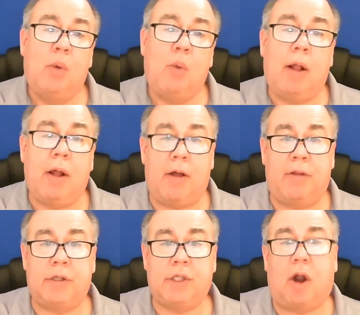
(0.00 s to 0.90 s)
while
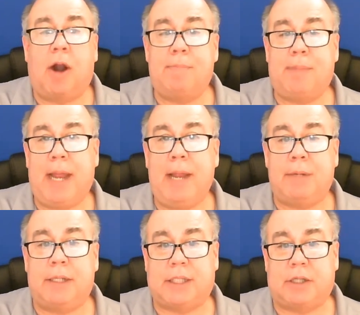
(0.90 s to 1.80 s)
others are
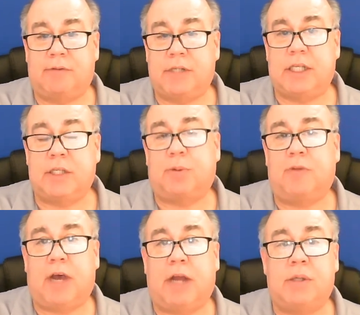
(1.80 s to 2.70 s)
payment services
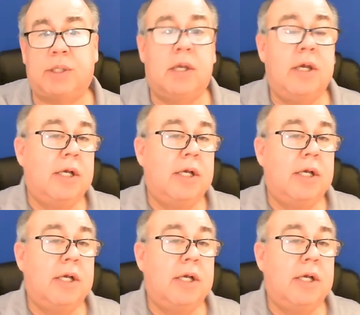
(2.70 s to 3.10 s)
providers,